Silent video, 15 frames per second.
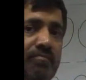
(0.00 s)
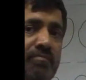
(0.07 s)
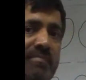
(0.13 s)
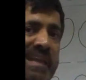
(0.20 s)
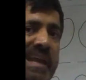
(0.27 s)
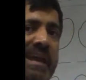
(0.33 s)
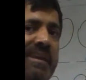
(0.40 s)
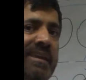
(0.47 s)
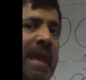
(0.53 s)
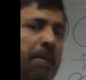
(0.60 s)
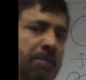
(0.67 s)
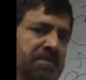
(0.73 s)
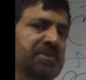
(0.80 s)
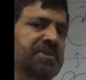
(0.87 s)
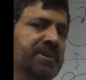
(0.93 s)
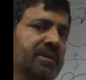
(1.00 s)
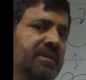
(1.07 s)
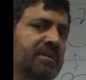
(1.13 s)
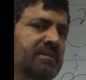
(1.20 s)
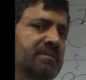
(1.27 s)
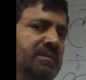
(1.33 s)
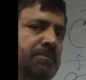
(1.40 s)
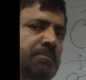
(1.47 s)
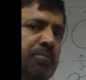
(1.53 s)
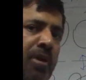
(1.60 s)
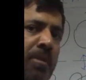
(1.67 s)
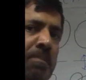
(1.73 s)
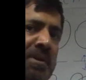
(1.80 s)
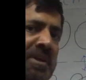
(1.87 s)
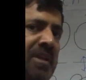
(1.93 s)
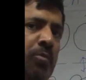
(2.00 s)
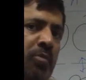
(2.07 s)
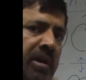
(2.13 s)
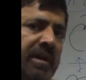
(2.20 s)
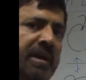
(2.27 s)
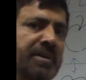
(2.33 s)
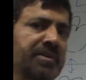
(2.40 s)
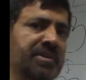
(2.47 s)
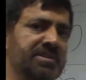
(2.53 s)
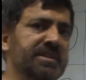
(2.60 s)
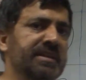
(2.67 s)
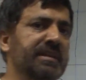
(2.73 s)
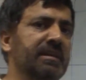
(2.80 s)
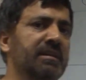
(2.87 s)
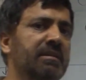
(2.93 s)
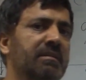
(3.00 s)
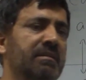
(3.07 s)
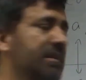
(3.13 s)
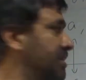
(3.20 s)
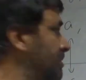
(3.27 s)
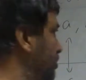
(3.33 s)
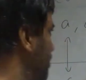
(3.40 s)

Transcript: they capture the property we are interested in, and